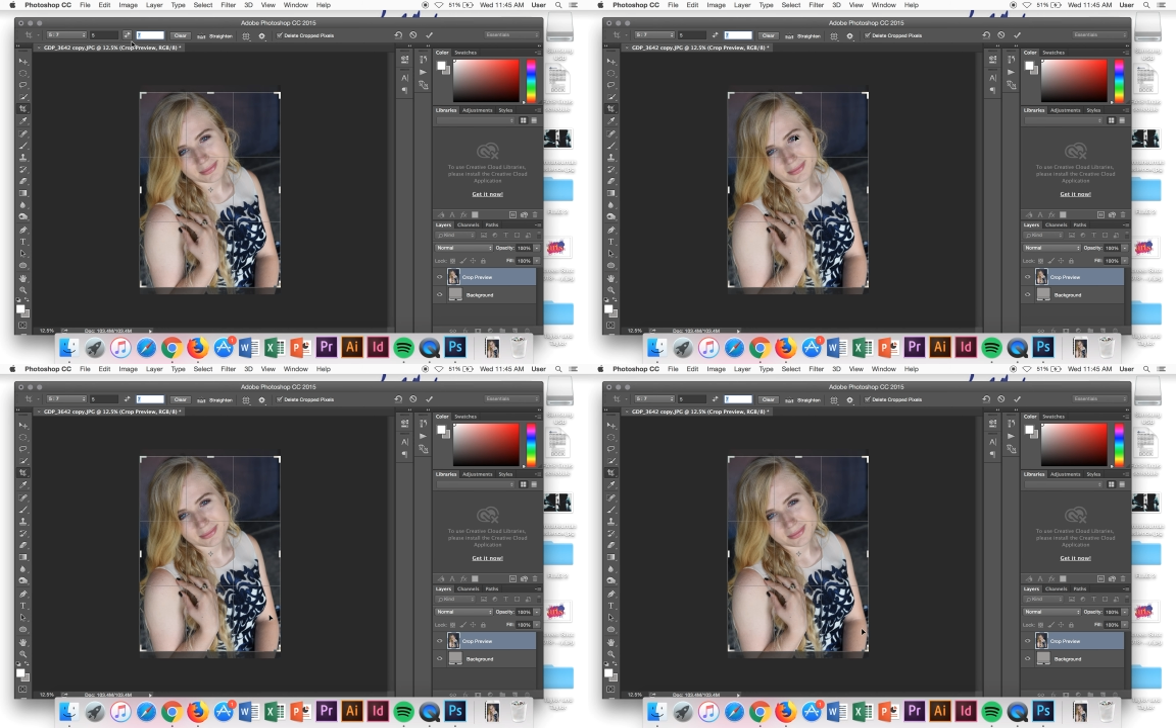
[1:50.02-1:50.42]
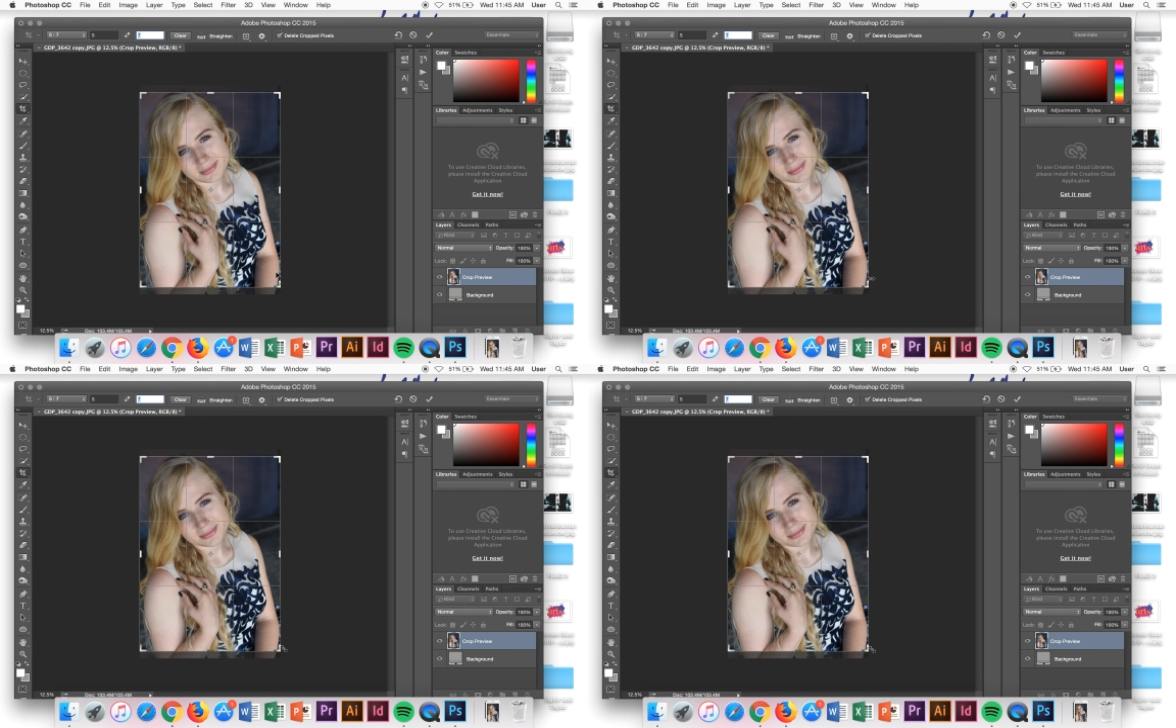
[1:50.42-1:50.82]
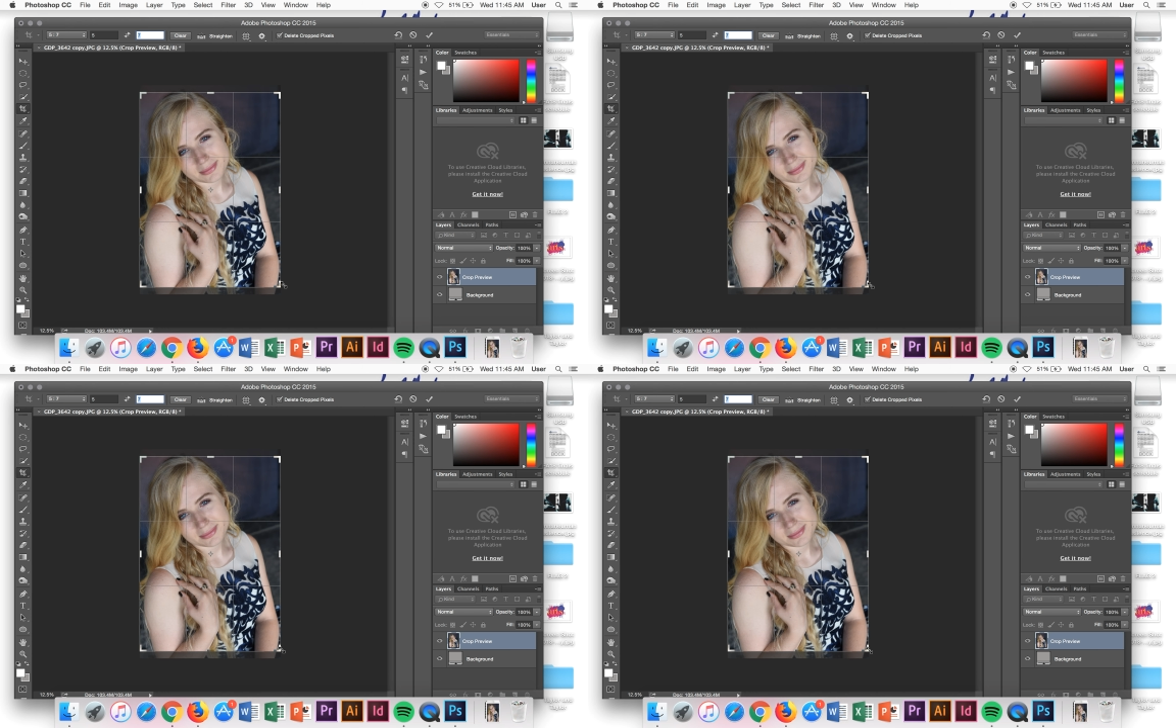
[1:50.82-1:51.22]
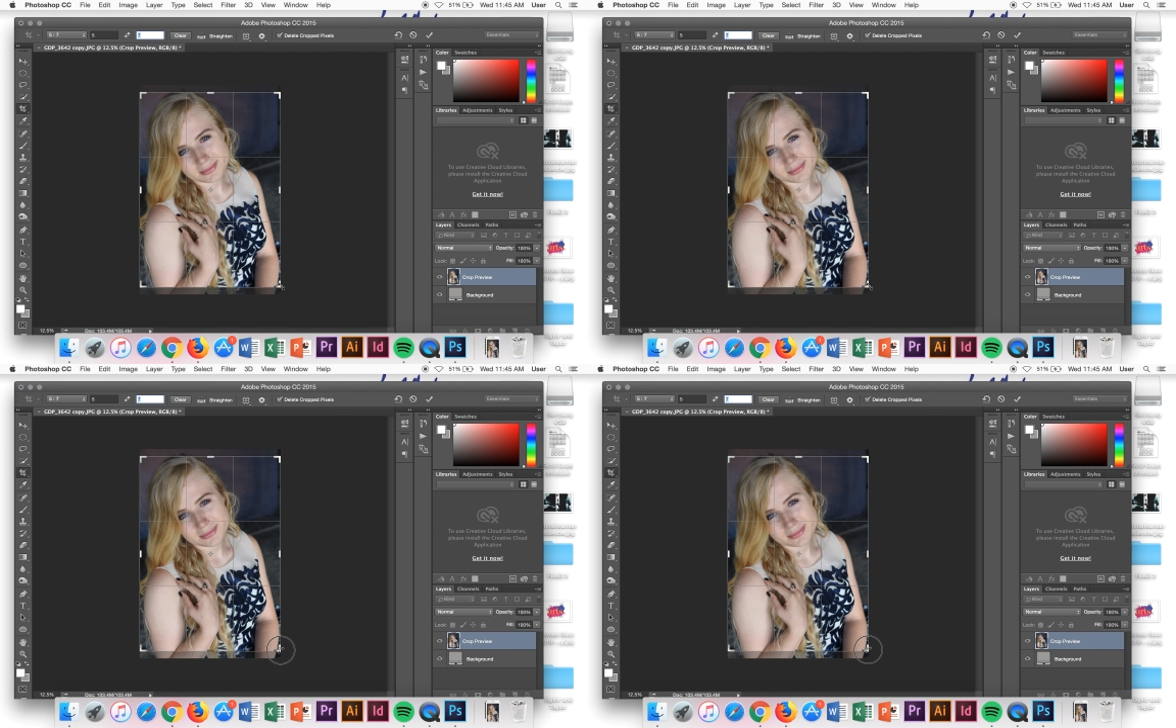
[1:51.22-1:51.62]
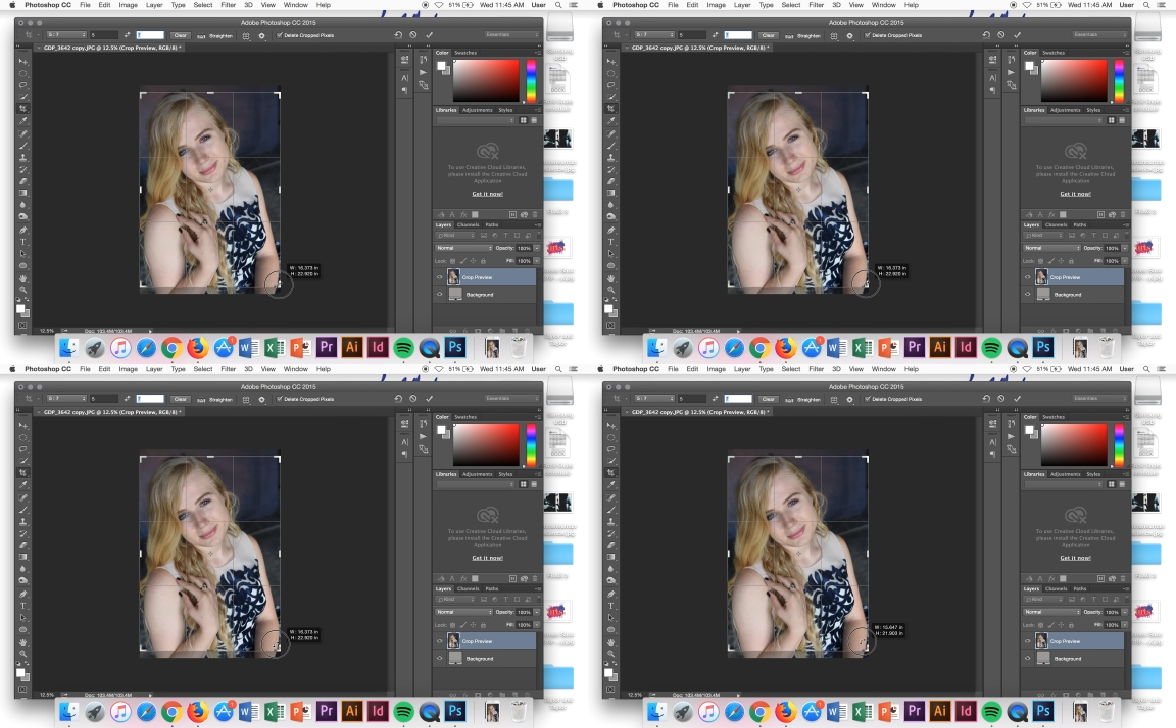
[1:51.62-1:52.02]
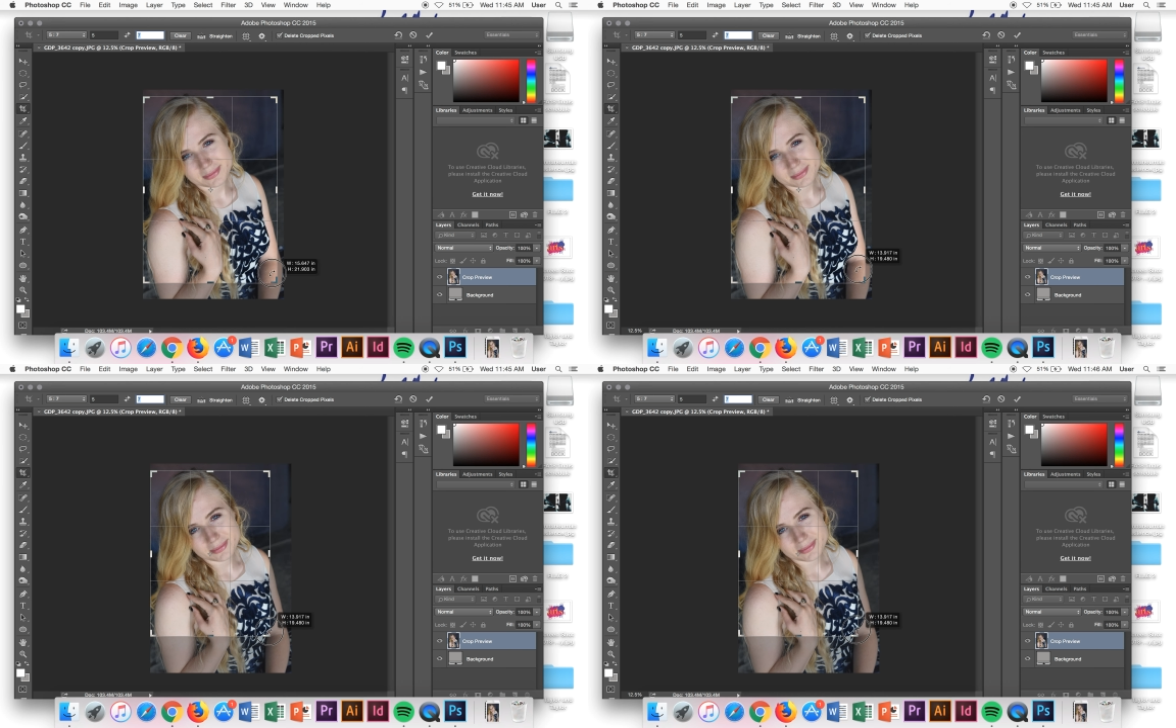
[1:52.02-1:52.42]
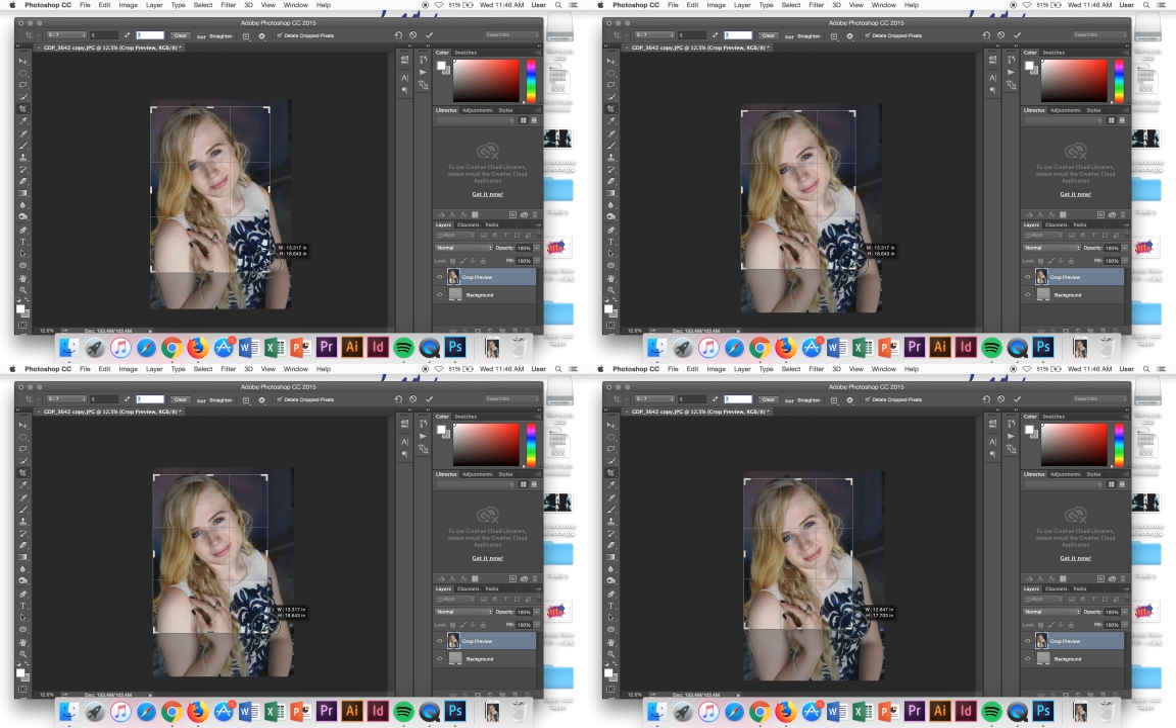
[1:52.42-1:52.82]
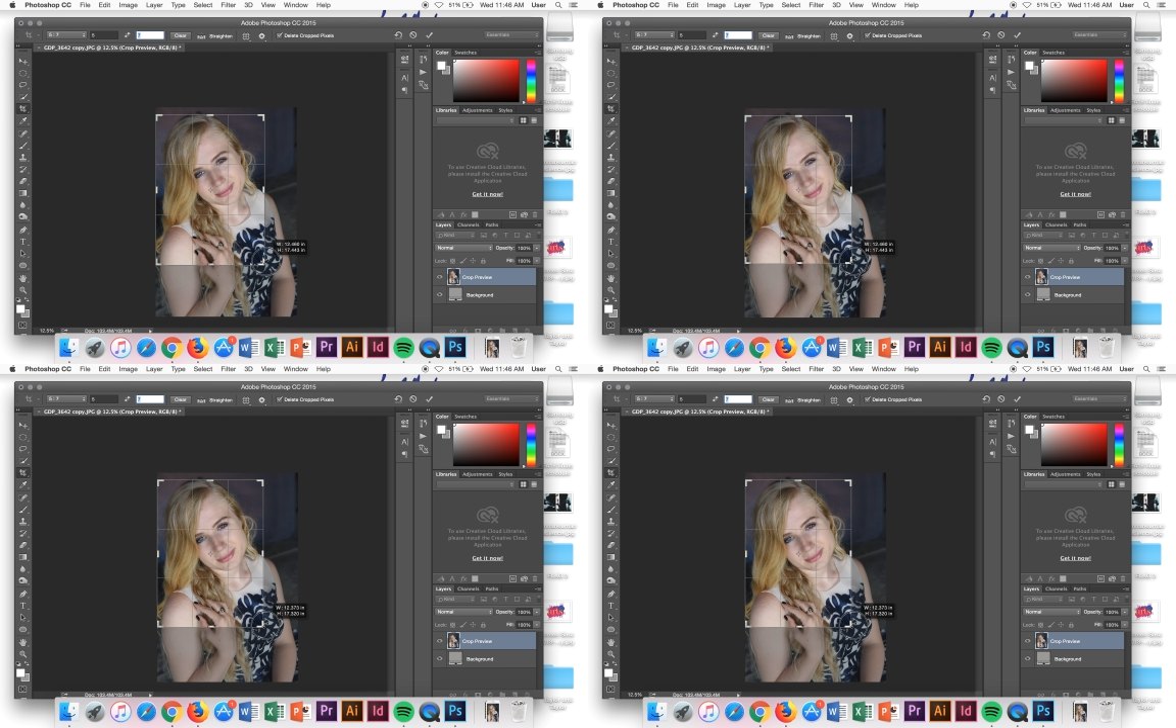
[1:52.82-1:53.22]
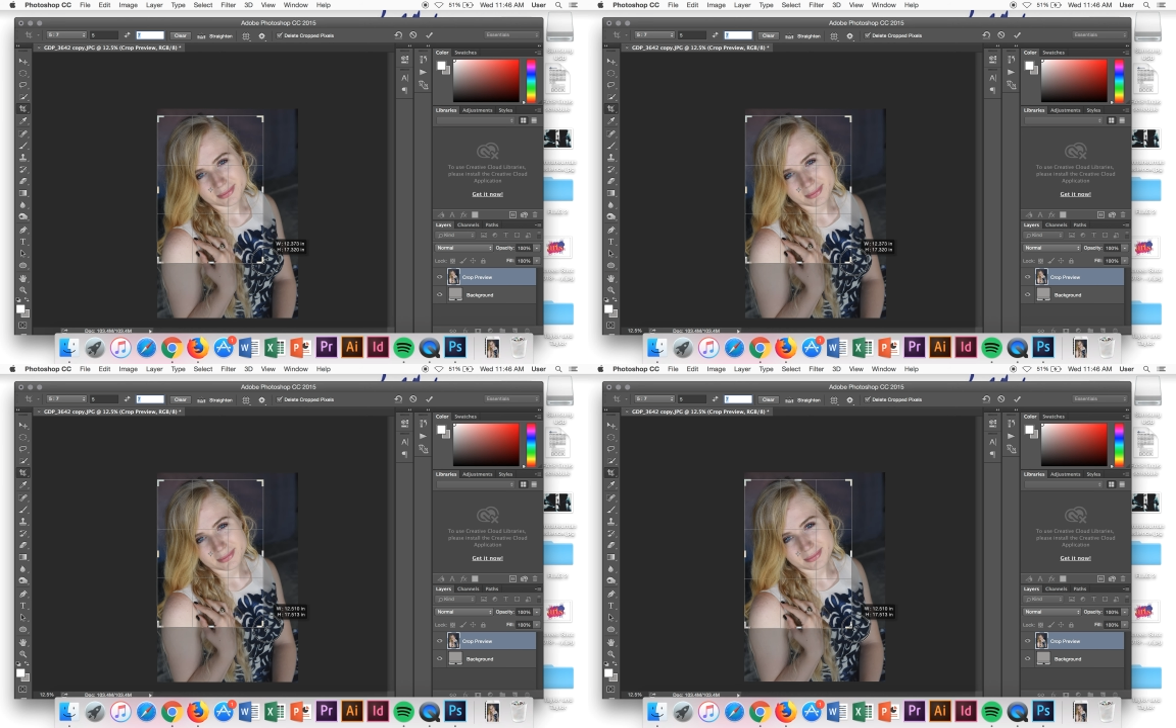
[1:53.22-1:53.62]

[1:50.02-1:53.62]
arrow keys there. And I'm going to just click and drag. I'm